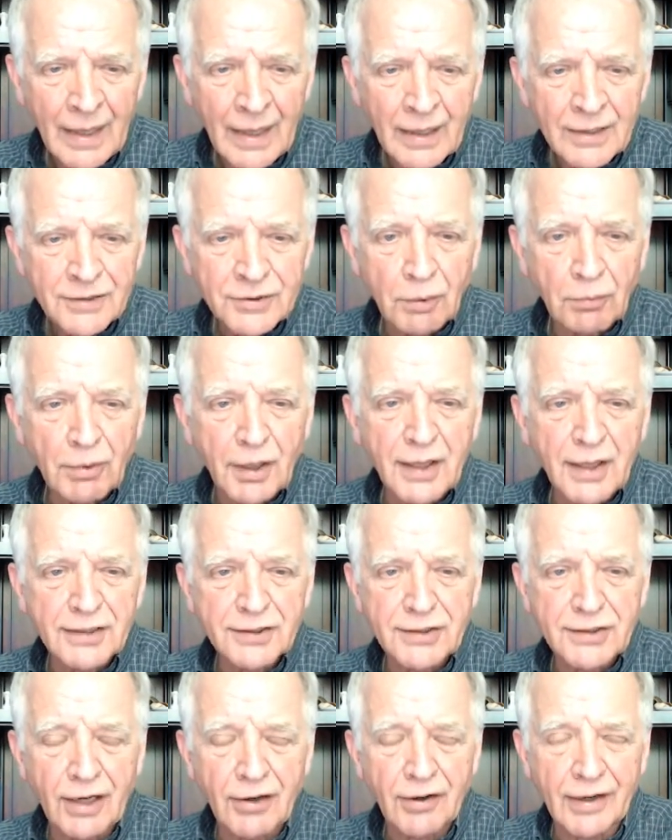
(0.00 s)
So we're going to
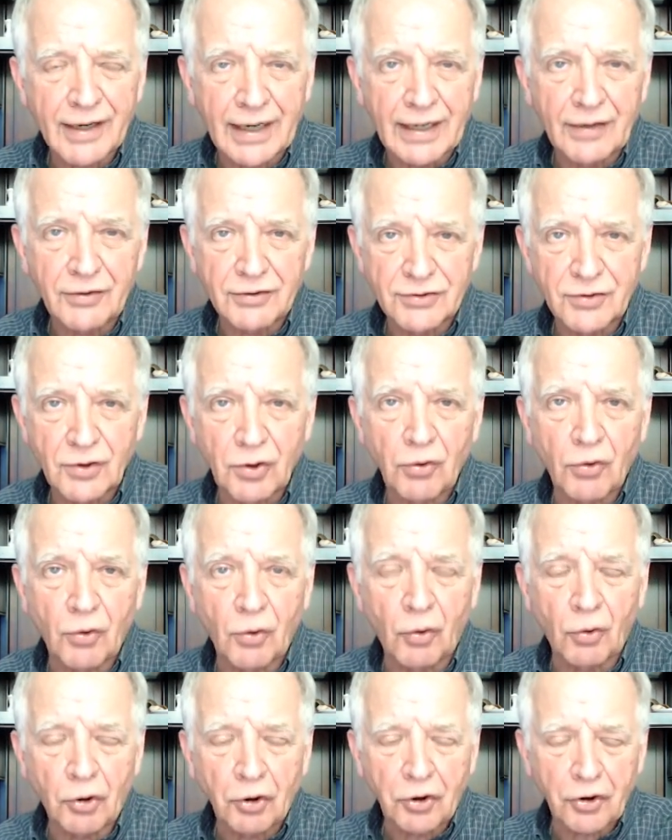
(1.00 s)
start again. There's no
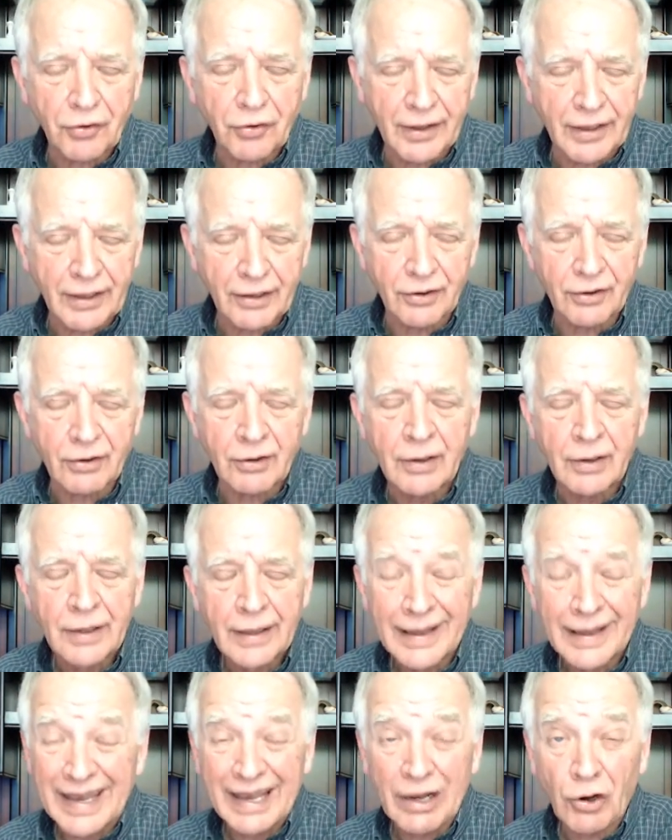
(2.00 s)
order here
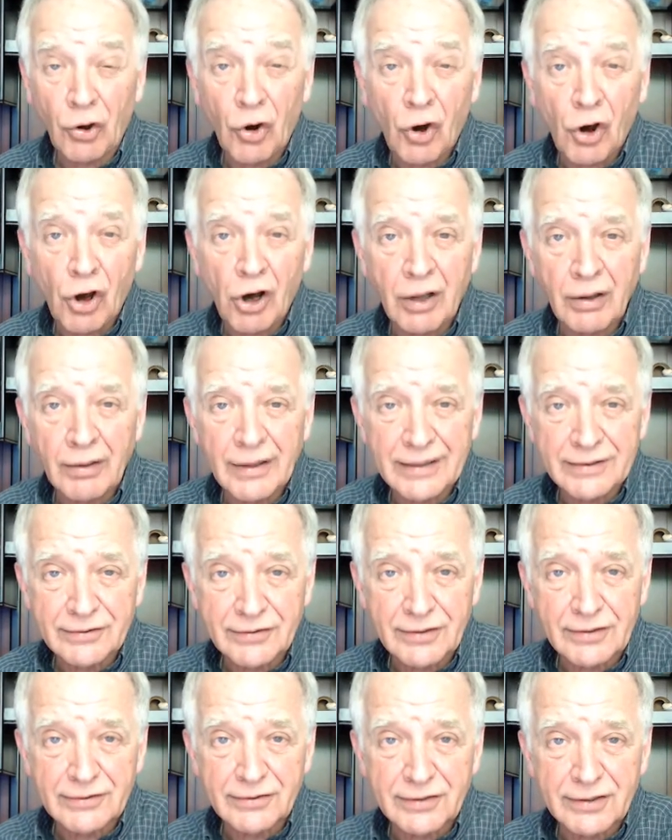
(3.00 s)
at all. It's,
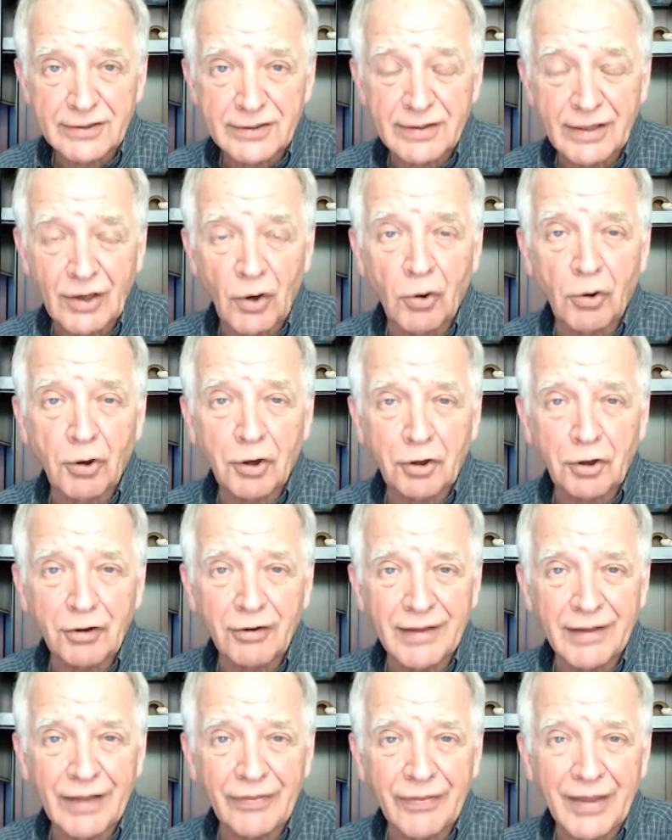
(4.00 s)
it's just the order
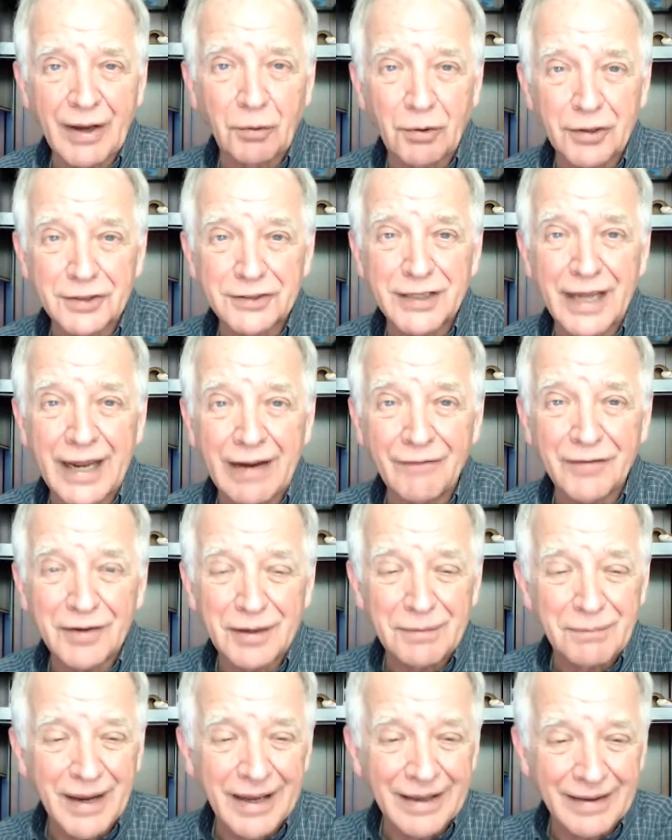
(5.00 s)
that they were saved
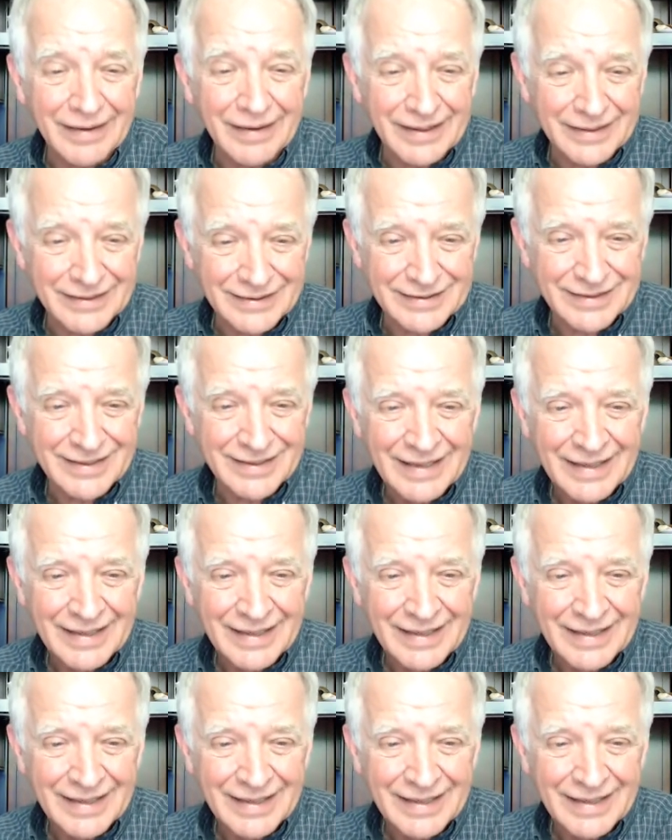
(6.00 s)
in my list.